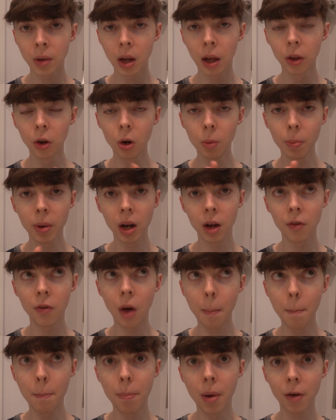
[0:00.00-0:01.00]
a little bit
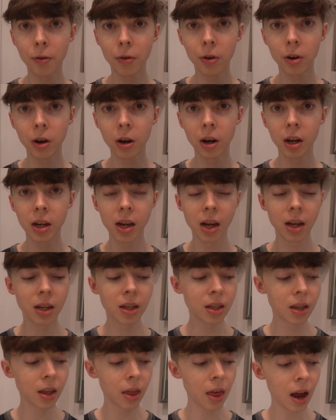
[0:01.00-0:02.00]
of buffer
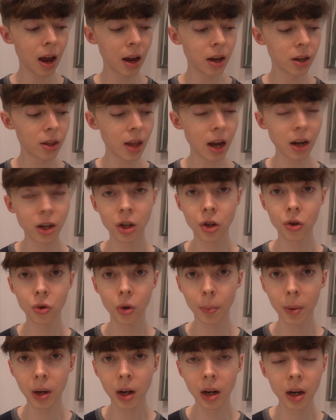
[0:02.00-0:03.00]
against that
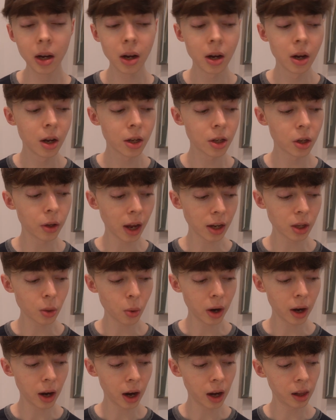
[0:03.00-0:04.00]
stripping. So that's
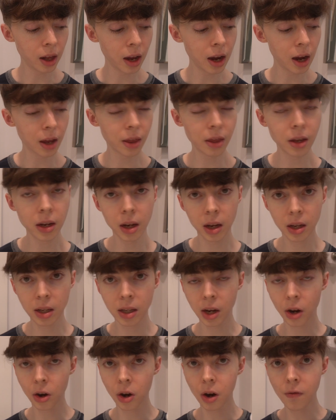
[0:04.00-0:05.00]
why I like the
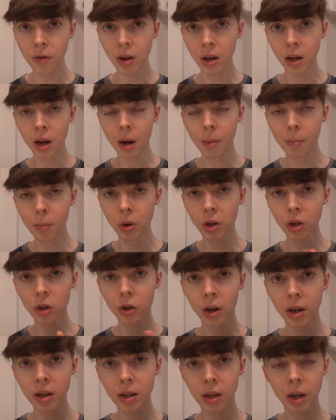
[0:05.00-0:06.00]
CeraVe
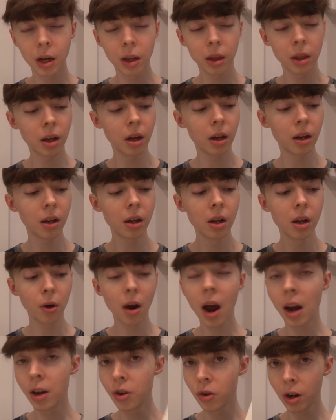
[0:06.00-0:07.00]
Moisturizing the
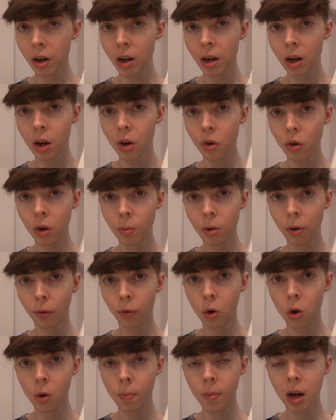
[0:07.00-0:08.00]
Hydrating Cream to
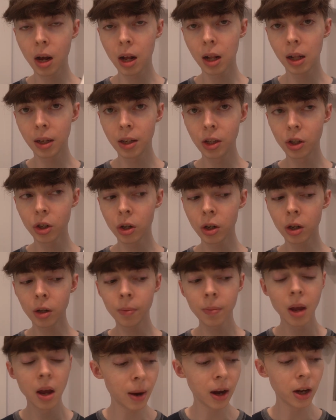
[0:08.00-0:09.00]
Foam
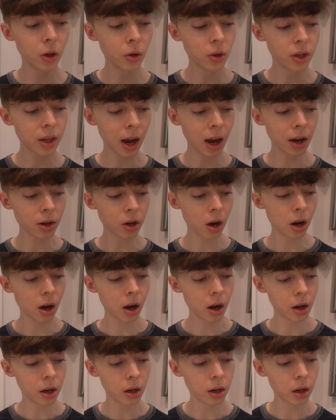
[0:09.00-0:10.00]
Cleanser. I use that
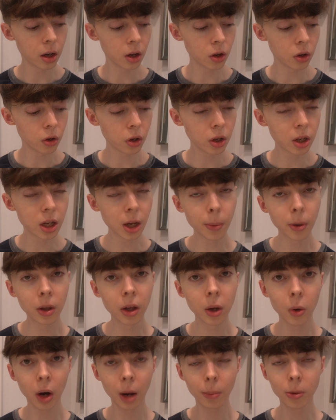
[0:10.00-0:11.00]
on
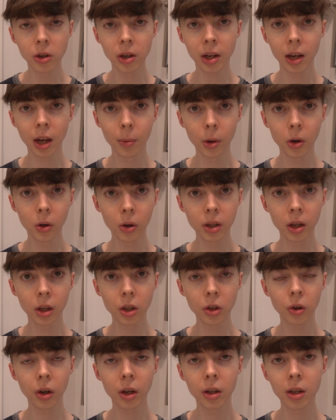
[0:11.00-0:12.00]
typically when I'm using chemical
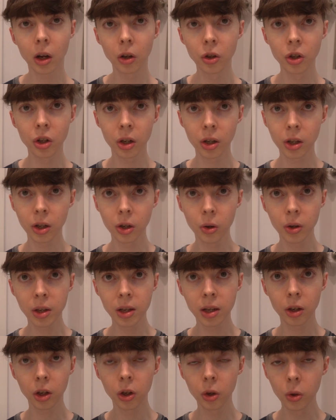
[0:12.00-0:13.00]
sunscreens, I'll just
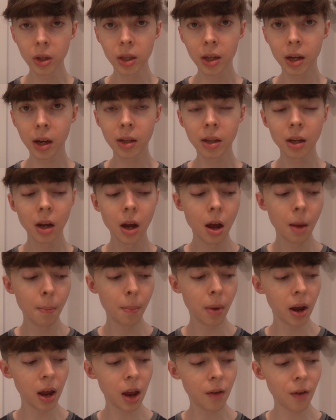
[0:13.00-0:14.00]
use this,
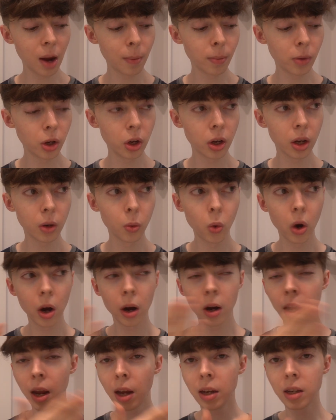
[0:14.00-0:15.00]
but if I'm
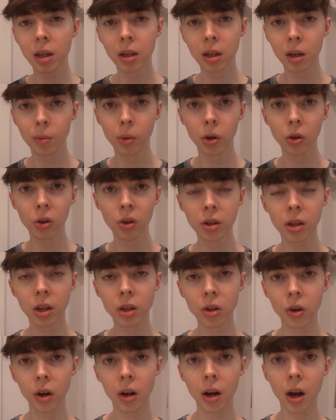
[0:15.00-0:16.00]
wearing a tinted mineral
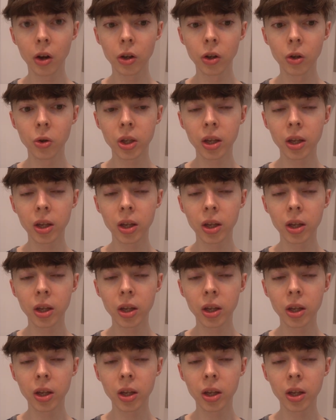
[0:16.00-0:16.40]
sunscreen, I'll use